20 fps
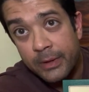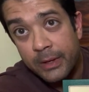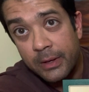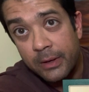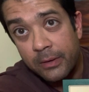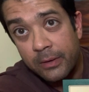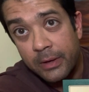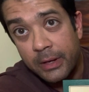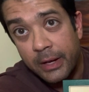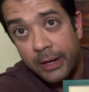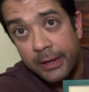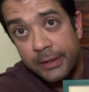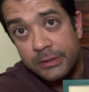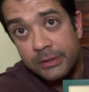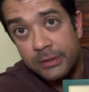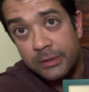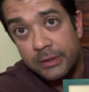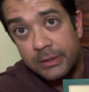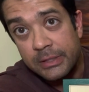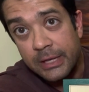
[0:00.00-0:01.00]
Okay,
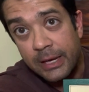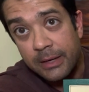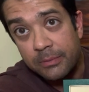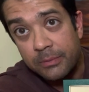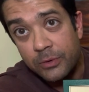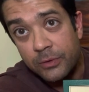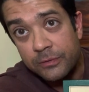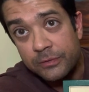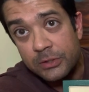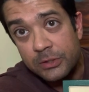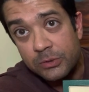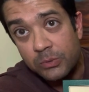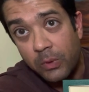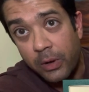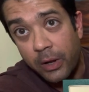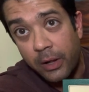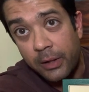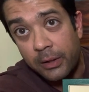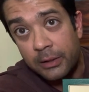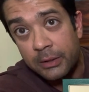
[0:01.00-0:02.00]
so the date moves as
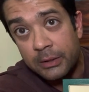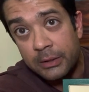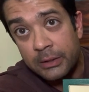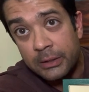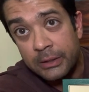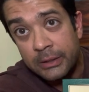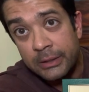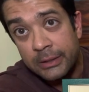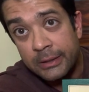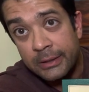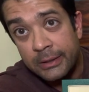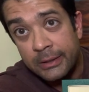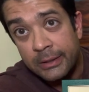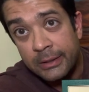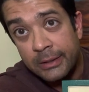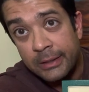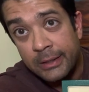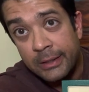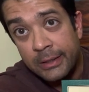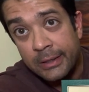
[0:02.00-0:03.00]
well.
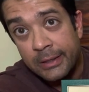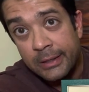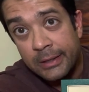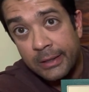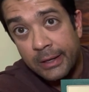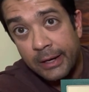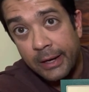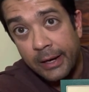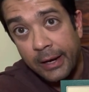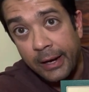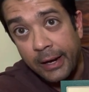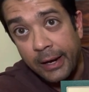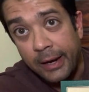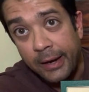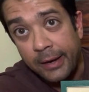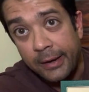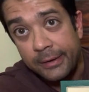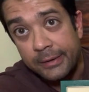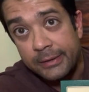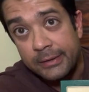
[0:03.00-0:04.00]

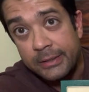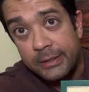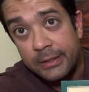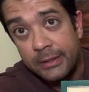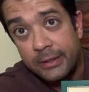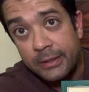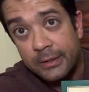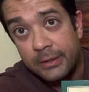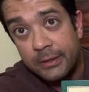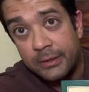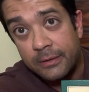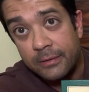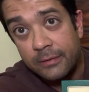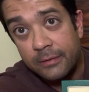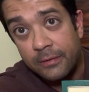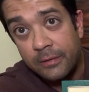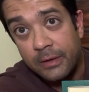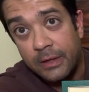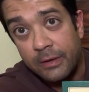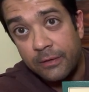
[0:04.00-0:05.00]
And
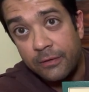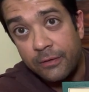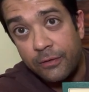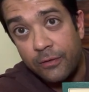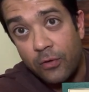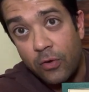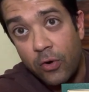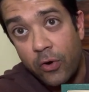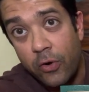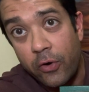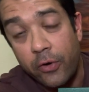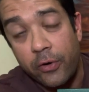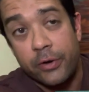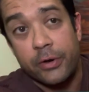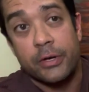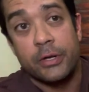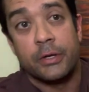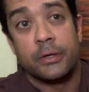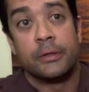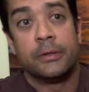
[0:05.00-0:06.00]
the third